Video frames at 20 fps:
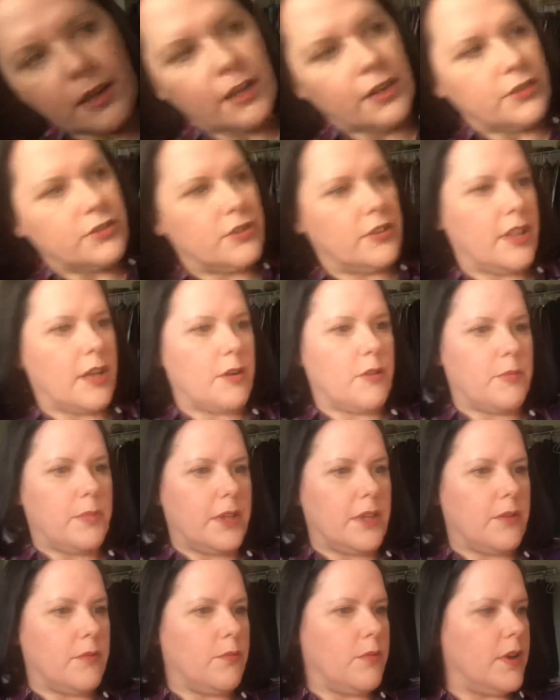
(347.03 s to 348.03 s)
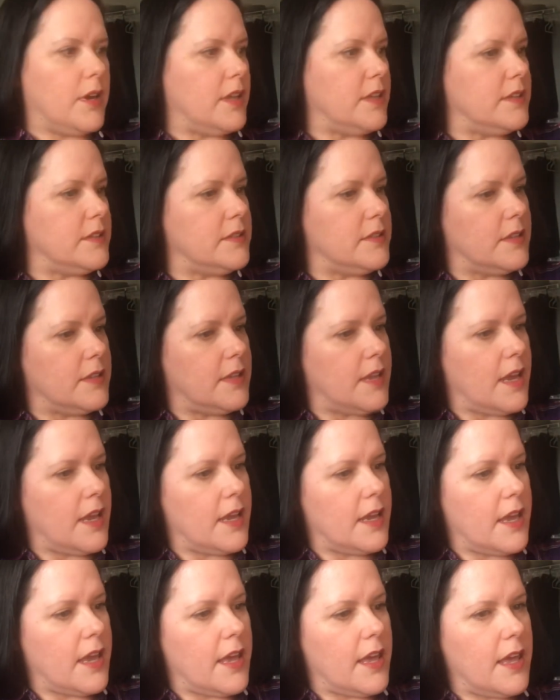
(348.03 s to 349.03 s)
So that would be one
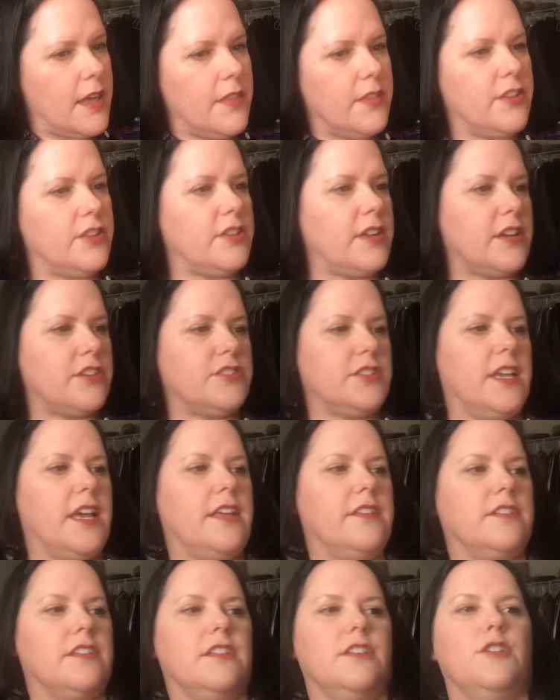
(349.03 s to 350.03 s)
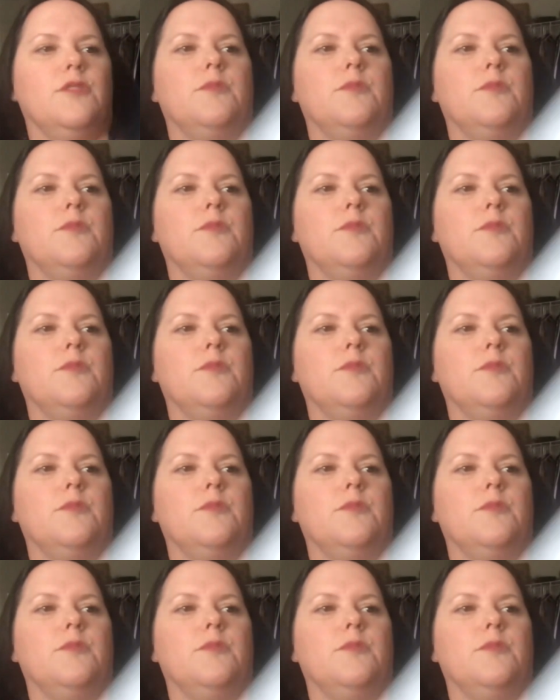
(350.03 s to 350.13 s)
day. And this actually has a little